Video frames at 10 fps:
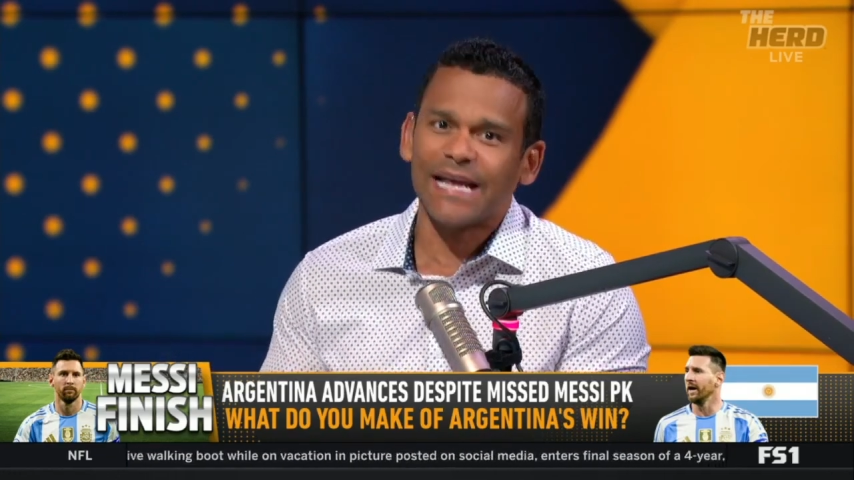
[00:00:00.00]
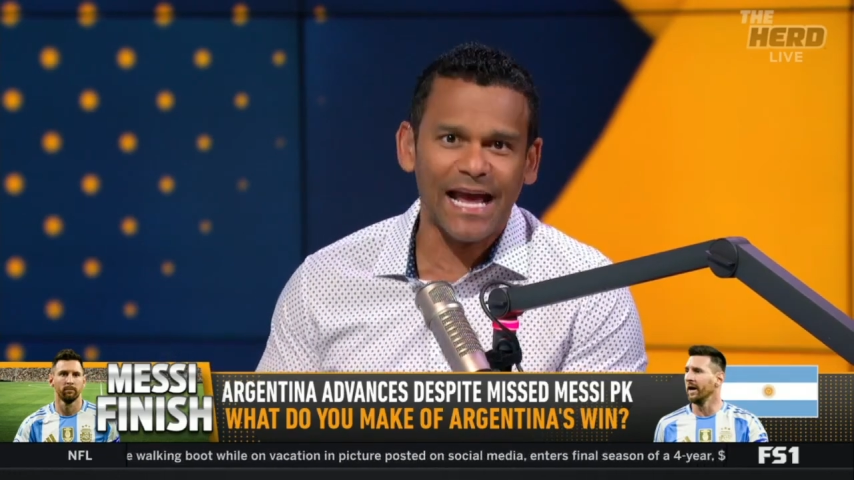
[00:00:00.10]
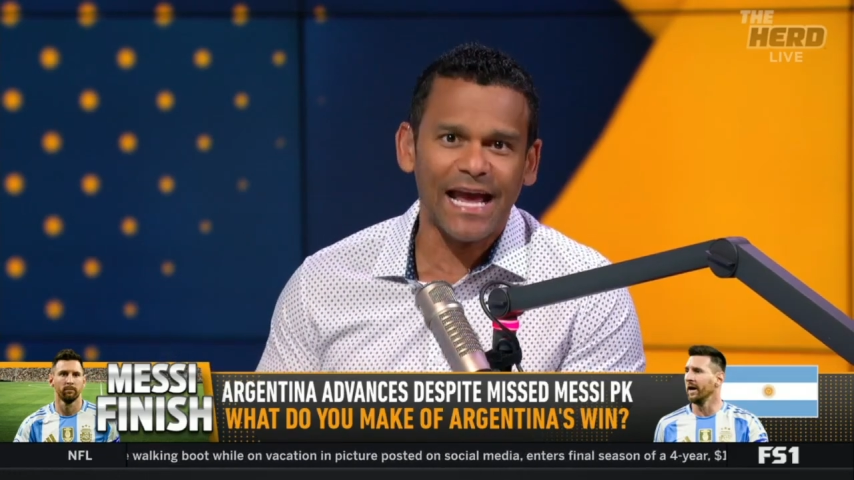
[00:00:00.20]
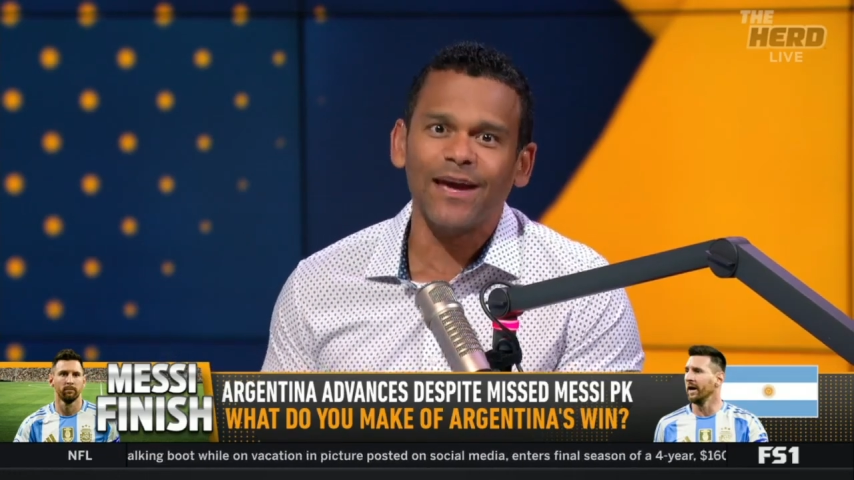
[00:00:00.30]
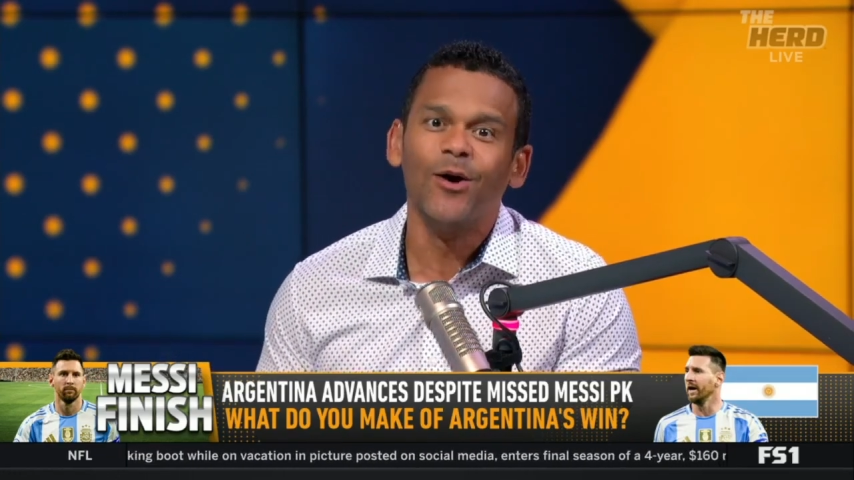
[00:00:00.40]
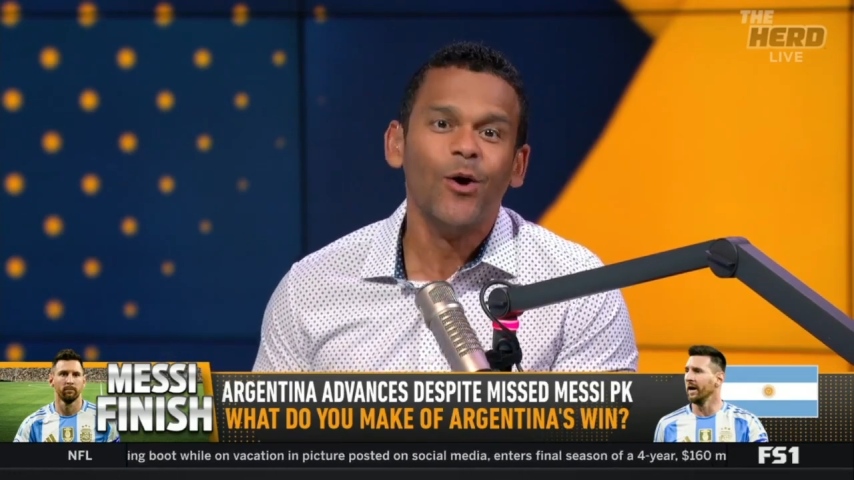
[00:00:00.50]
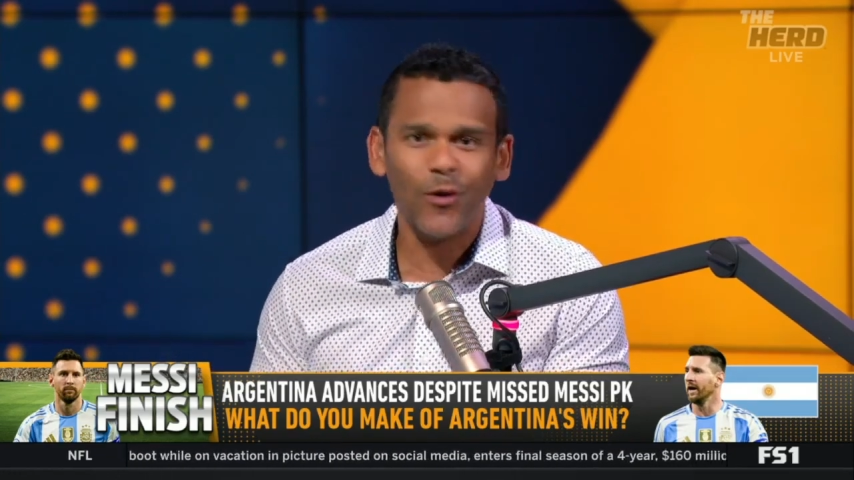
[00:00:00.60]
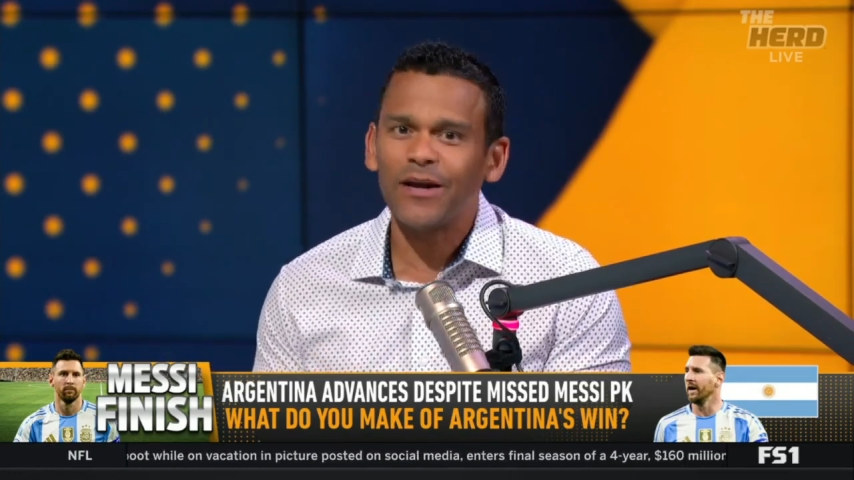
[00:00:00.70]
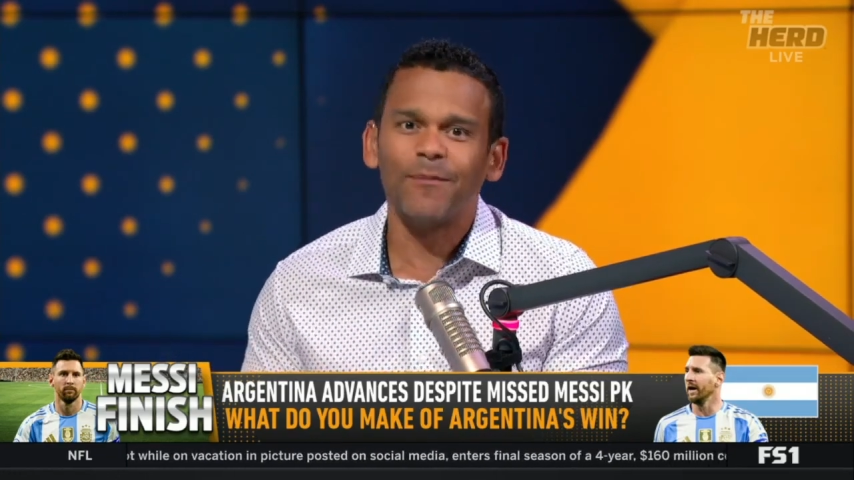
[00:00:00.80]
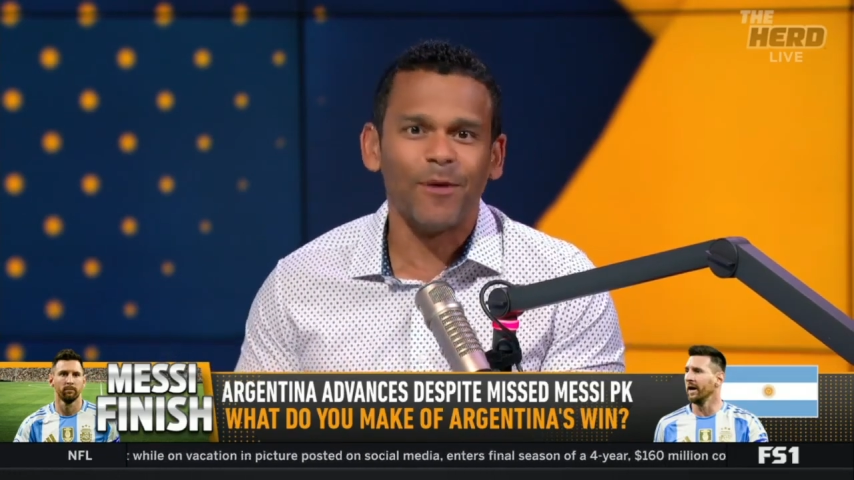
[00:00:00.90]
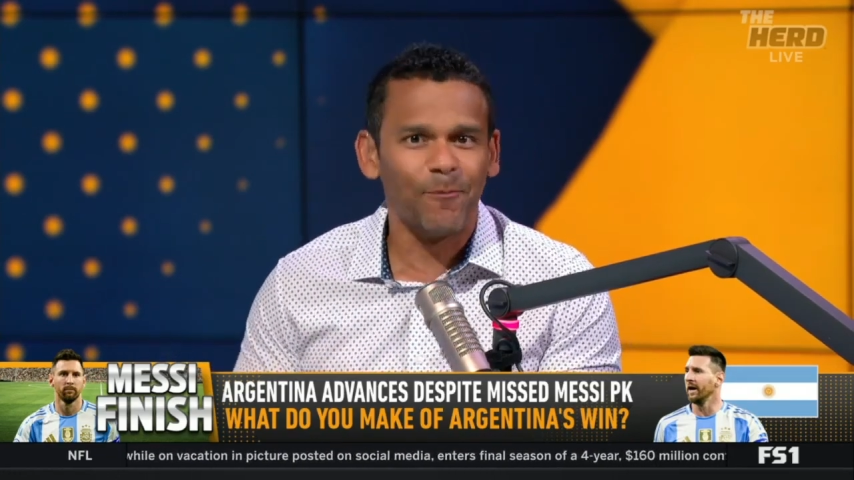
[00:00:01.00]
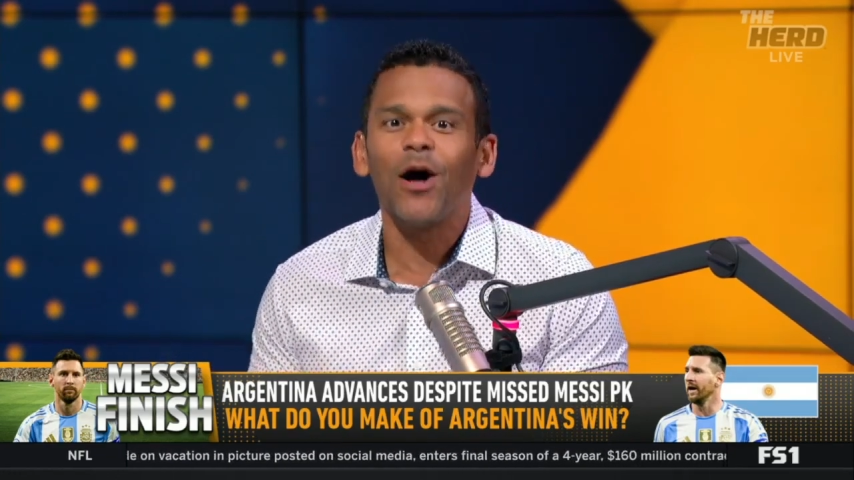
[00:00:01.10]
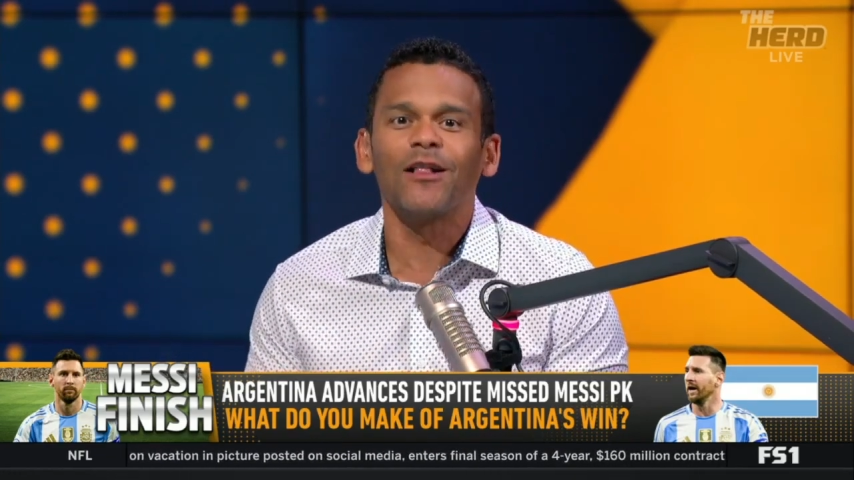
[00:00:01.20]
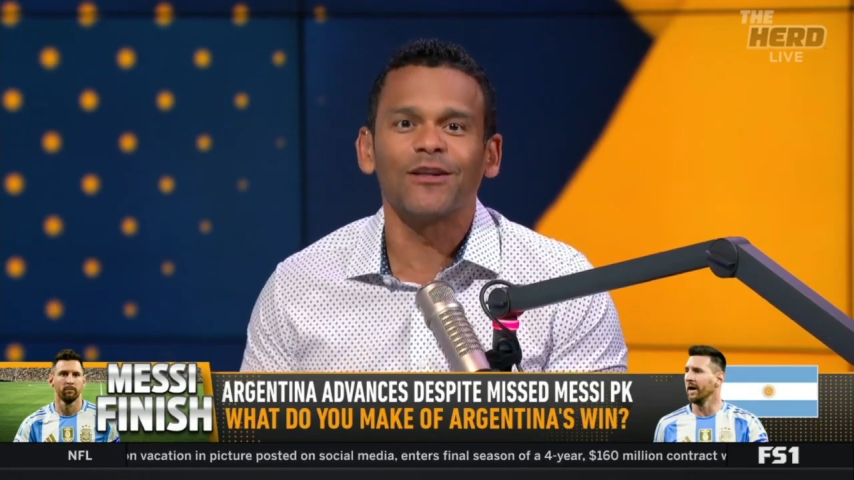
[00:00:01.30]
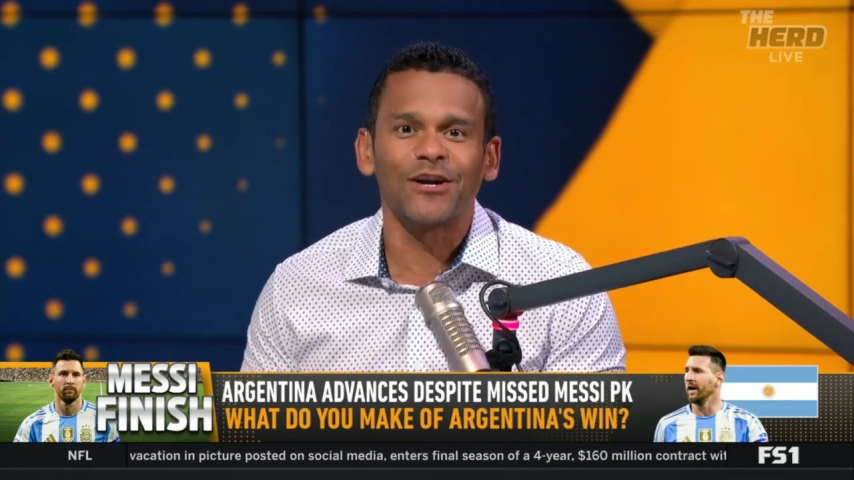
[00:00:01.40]
day when I'm a
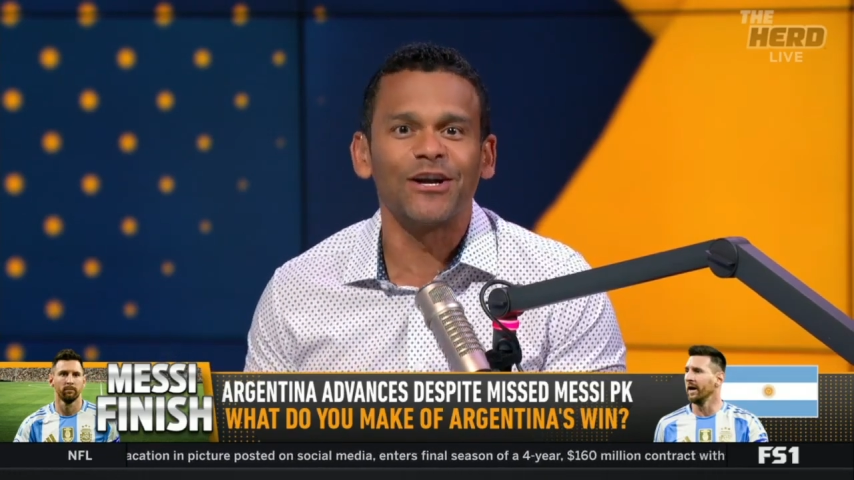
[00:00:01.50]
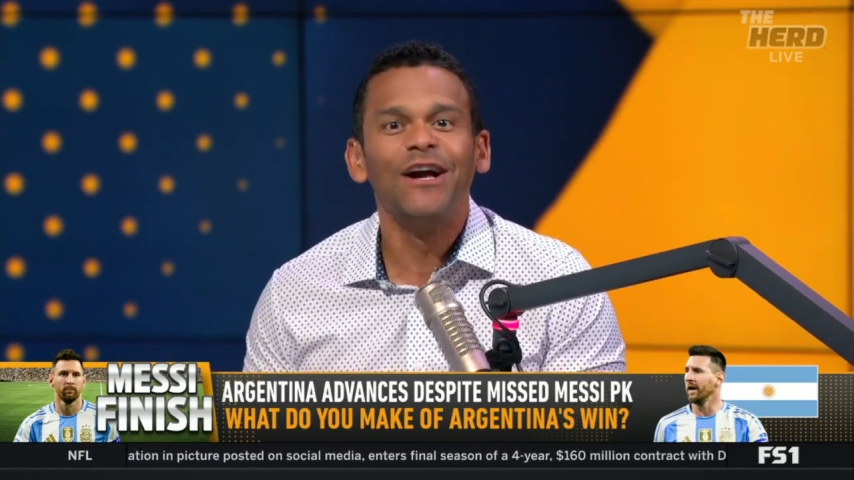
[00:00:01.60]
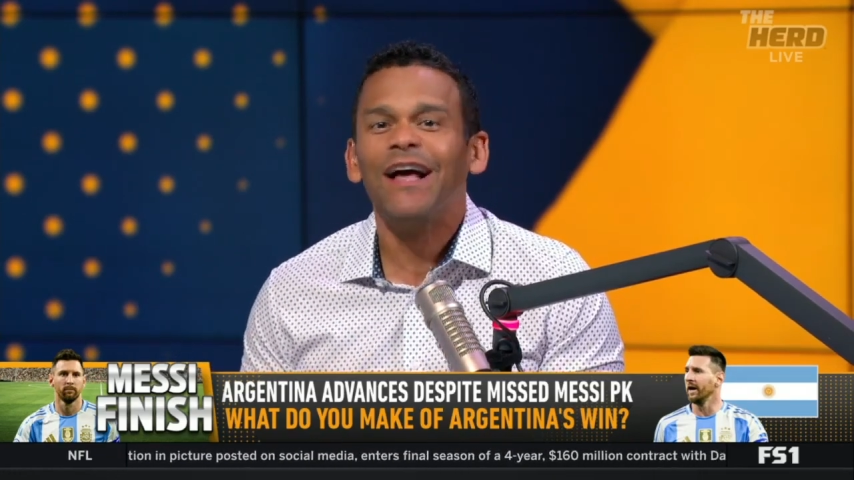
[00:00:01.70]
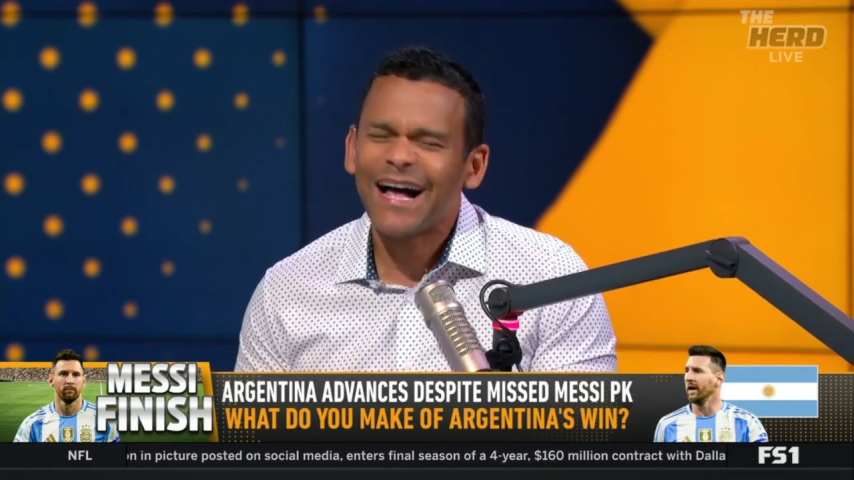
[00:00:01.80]
baller,